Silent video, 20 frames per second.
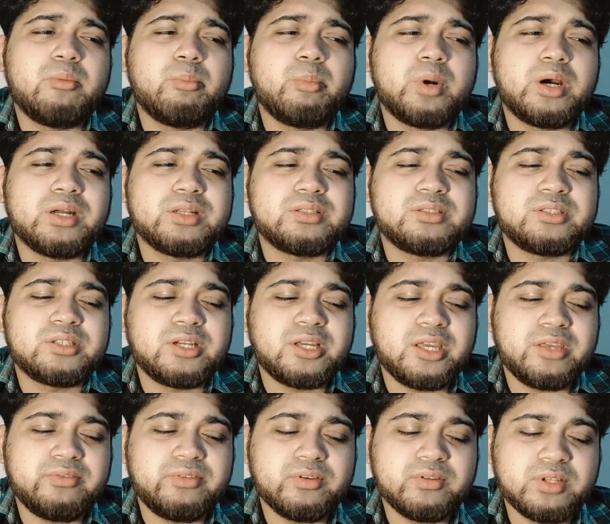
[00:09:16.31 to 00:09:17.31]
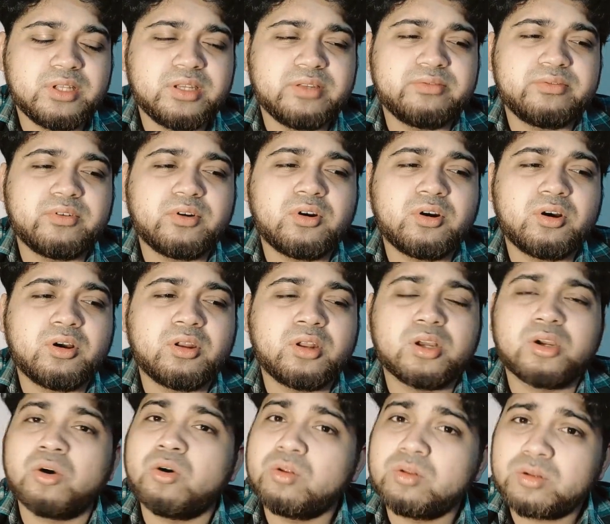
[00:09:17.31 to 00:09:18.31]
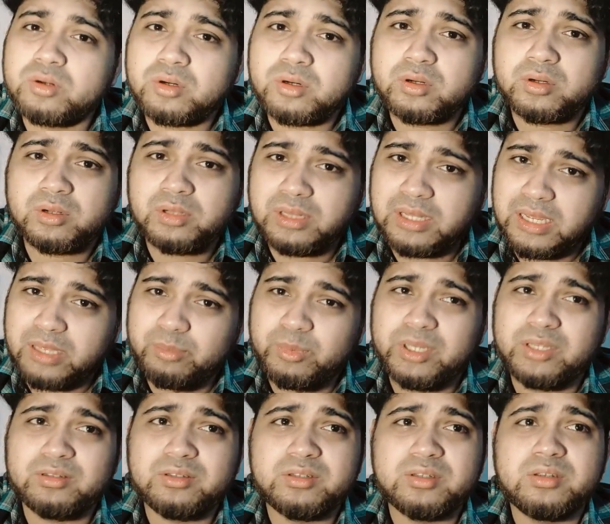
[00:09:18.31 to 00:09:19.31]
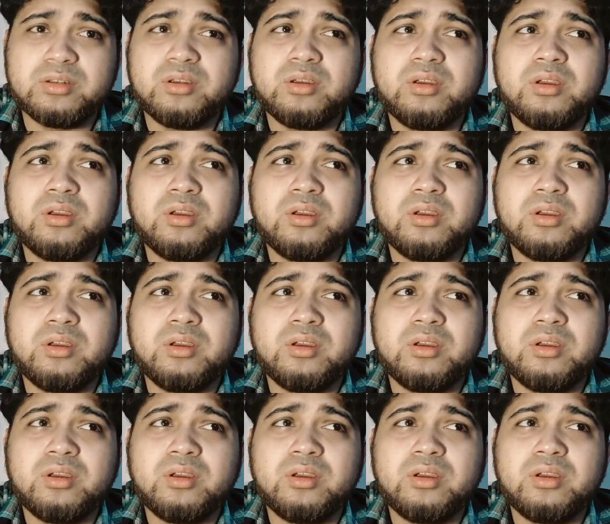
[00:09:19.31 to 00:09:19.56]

But if you live on a colder climate,